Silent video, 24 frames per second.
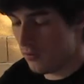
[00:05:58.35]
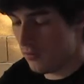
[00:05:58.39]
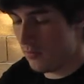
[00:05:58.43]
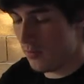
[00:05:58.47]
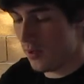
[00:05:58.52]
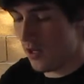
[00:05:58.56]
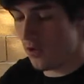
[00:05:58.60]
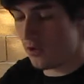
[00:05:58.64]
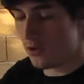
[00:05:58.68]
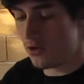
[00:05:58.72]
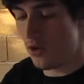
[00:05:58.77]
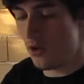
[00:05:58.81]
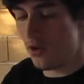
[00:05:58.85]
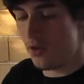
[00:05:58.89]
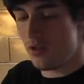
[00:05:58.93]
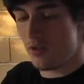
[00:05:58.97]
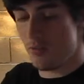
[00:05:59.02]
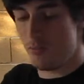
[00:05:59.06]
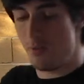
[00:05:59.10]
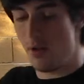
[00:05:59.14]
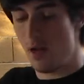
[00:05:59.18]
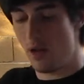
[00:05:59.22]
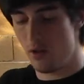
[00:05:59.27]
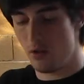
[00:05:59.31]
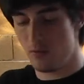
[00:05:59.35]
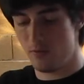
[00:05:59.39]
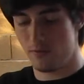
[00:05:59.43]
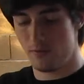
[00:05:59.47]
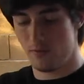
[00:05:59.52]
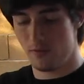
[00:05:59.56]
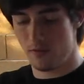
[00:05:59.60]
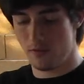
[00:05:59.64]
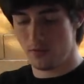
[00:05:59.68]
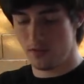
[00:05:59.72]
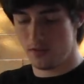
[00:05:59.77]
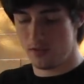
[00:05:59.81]
But I'll show you the Bell
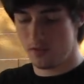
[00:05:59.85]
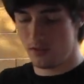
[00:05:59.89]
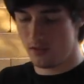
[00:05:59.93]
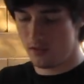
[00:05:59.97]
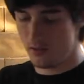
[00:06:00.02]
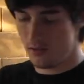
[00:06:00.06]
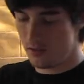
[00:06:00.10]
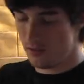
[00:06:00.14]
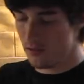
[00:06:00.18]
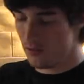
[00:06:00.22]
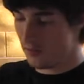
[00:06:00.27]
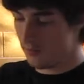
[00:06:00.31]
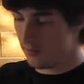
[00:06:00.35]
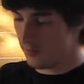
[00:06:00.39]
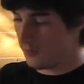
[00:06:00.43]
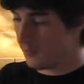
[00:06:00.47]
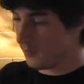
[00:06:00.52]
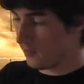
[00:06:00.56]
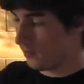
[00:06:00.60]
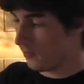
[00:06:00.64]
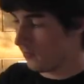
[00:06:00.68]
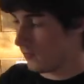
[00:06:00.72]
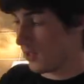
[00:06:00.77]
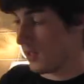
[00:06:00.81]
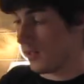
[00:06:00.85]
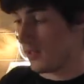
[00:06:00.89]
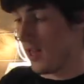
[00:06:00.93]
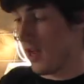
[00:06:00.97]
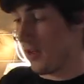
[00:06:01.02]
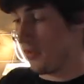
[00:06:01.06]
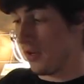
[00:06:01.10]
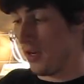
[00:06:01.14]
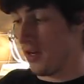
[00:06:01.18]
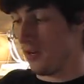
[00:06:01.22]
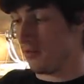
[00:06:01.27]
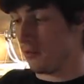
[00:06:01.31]
first, because I
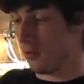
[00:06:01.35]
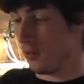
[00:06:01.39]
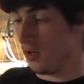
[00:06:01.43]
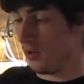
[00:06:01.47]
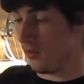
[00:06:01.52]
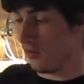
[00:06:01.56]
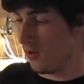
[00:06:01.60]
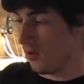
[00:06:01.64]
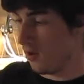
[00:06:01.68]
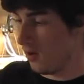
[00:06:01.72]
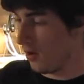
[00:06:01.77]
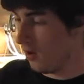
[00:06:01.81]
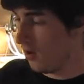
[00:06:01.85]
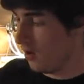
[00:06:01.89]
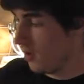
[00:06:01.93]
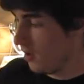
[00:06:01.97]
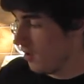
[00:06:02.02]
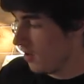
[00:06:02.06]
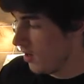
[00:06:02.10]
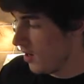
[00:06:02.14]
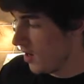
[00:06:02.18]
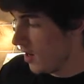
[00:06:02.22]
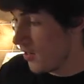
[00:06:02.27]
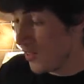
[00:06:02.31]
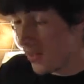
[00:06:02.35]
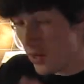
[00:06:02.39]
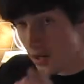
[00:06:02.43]
only have 1 of her, and